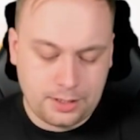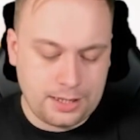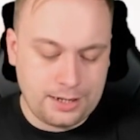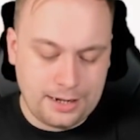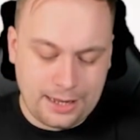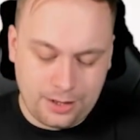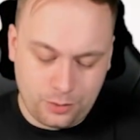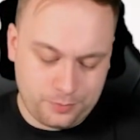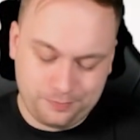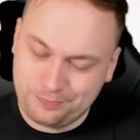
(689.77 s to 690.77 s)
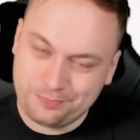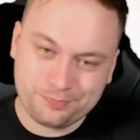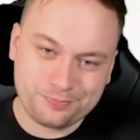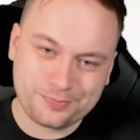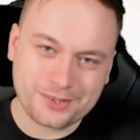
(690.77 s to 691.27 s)
Now,
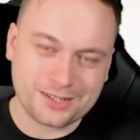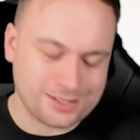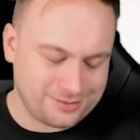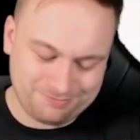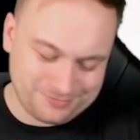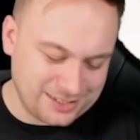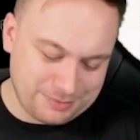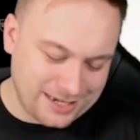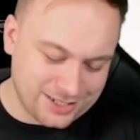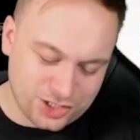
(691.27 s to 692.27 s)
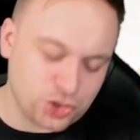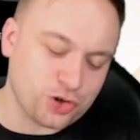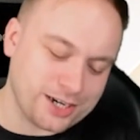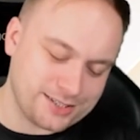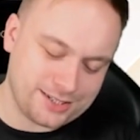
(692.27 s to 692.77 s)
this package is
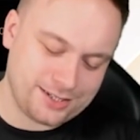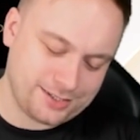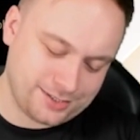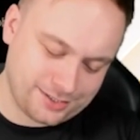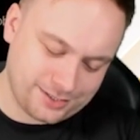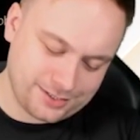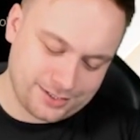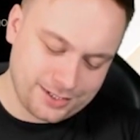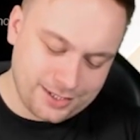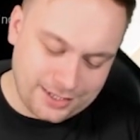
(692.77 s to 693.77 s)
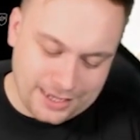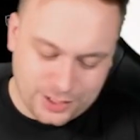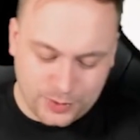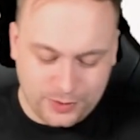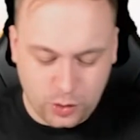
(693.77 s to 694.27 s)
crazy. Okay, so we
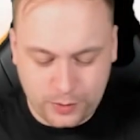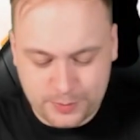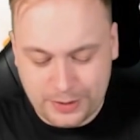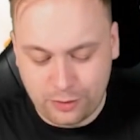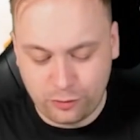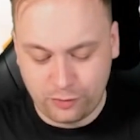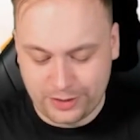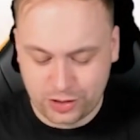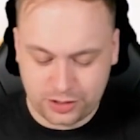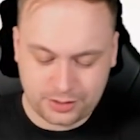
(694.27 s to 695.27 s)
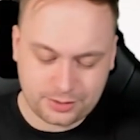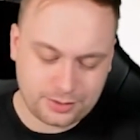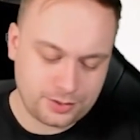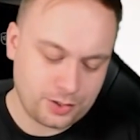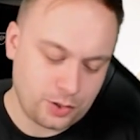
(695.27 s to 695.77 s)
have the equip spell for adventures.
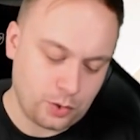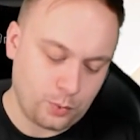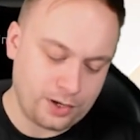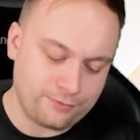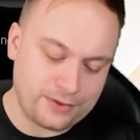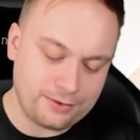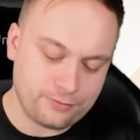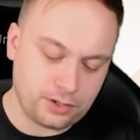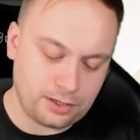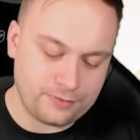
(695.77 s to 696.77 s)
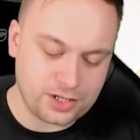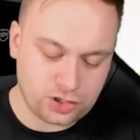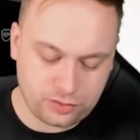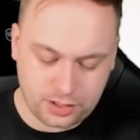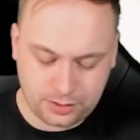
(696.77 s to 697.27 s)
We had Fateful
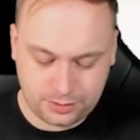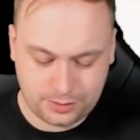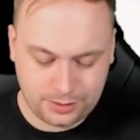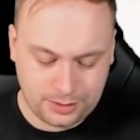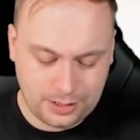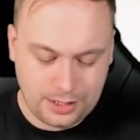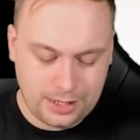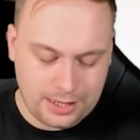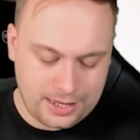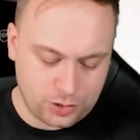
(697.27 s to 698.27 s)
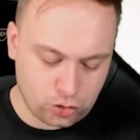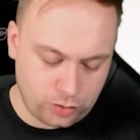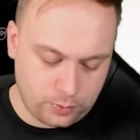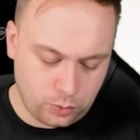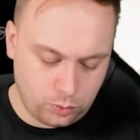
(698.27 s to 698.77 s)
Adventurer and
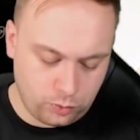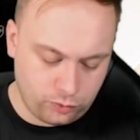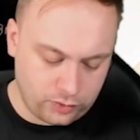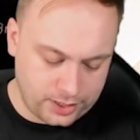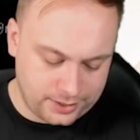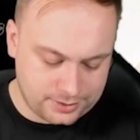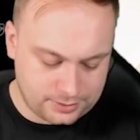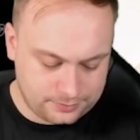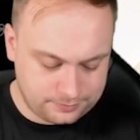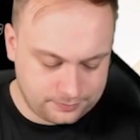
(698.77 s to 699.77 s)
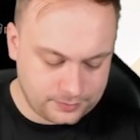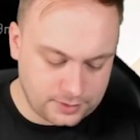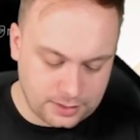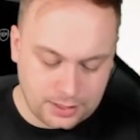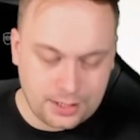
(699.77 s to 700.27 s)
Triple Right.
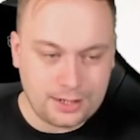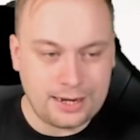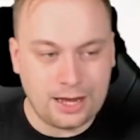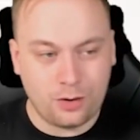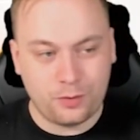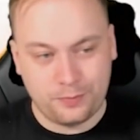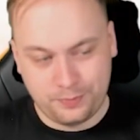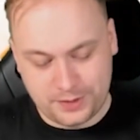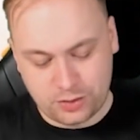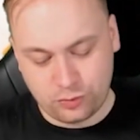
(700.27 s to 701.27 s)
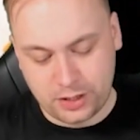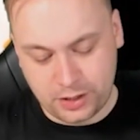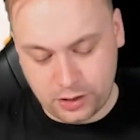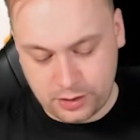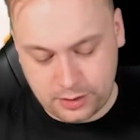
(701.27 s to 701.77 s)
Now, this is really
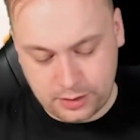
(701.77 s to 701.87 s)
good.